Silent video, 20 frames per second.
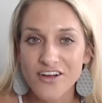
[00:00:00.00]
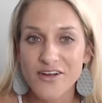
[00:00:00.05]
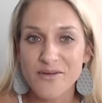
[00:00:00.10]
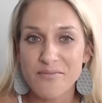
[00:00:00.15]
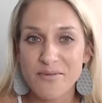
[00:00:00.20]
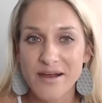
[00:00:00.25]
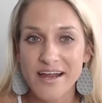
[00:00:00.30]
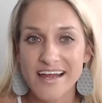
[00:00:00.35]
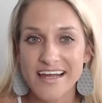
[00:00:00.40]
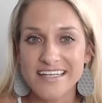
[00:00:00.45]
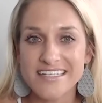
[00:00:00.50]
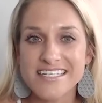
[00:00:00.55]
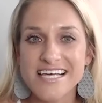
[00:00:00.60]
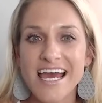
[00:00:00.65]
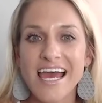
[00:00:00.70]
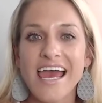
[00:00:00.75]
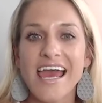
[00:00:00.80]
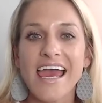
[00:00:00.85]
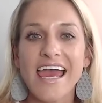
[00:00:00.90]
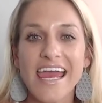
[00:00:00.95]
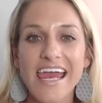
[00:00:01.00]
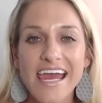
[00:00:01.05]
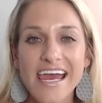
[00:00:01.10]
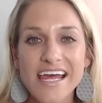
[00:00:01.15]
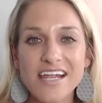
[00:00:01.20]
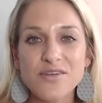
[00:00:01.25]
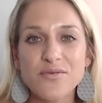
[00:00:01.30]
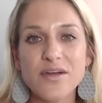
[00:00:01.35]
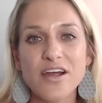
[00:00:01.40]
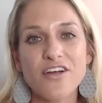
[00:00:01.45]
brand,
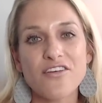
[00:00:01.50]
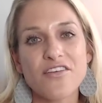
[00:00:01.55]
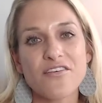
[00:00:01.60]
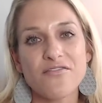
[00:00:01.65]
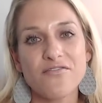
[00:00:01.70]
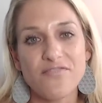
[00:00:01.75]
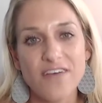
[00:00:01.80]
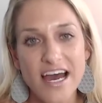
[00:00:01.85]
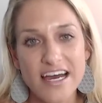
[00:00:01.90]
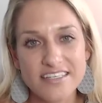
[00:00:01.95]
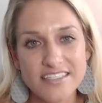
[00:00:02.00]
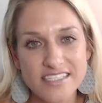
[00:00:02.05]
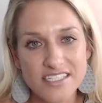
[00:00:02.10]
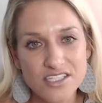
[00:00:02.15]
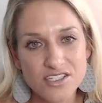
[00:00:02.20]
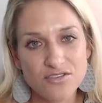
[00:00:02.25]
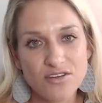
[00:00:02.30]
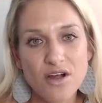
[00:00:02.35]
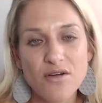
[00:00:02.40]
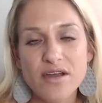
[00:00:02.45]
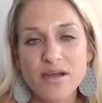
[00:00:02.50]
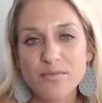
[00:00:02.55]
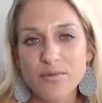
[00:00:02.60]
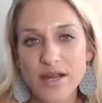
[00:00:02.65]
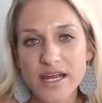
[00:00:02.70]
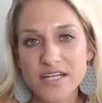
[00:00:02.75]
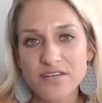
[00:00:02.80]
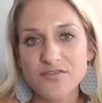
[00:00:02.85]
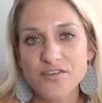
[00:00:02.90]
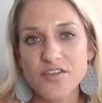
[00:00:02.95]
and we are the fastest growing
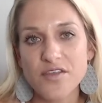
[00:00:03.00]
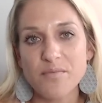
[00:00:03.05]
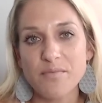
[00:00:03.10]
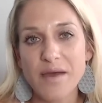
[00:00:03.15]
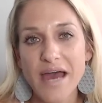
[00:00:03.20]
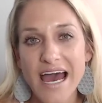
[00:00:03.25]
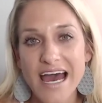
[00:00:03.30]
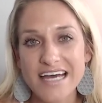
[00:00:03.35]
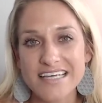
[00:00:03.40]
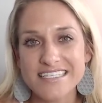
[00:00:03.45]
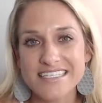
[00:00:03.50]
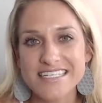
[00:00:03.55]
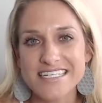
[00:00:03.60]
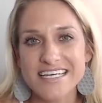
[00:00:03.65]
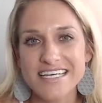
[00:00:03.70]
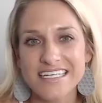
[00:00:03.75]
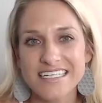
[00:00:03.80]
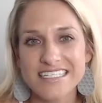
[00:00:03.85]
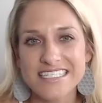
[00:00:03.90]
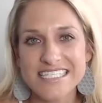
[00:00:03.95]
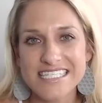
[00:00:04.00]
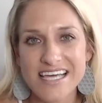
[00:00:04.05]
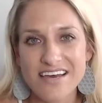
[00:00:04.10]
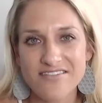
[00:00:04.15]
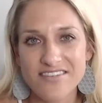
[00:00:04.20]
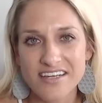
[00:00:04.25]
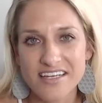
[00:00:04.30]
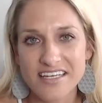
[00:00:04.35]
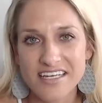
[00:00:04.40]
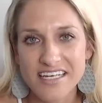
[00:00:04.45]
brand for the past
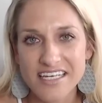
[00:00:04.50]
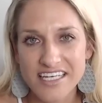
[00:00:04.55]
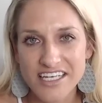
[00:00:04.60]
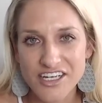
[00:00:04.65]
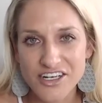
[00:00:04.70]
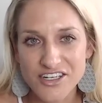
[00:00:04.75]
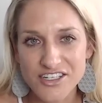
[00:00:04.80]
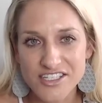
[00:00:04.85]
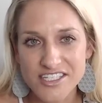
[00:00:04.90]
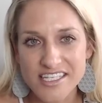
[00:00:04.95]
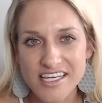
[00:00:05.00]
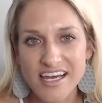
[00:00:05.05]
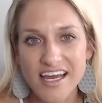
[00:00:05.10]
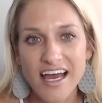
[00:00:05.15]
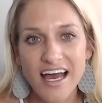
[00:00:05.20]
7 years.